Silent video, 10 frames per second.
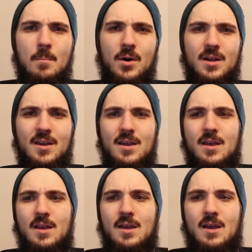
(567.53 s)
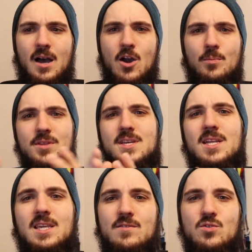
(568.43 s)
But I hope this
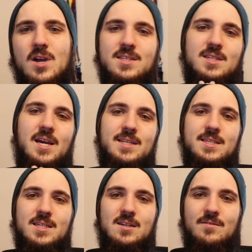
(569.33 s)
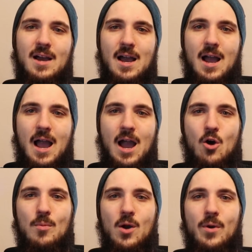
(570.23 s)
kind of gives you guys an idea of
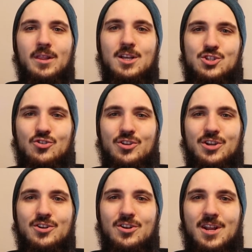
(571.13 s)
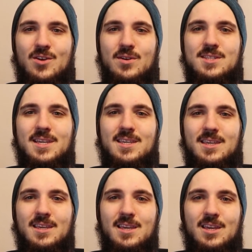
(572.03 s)
how my weight loss journey occurred. I know it's like
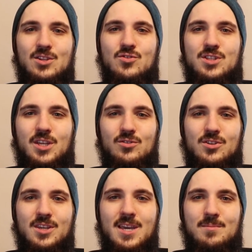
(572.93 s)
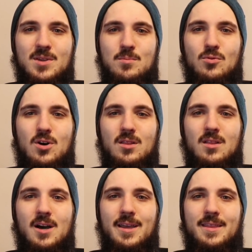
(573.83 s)
interesting looking at people
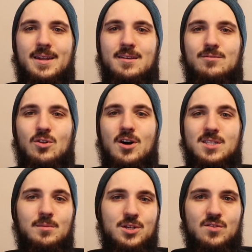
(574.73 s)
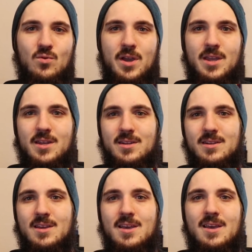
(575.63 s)
online that have lost a bunch of weight
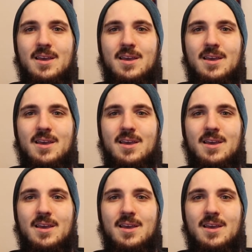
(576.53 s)
and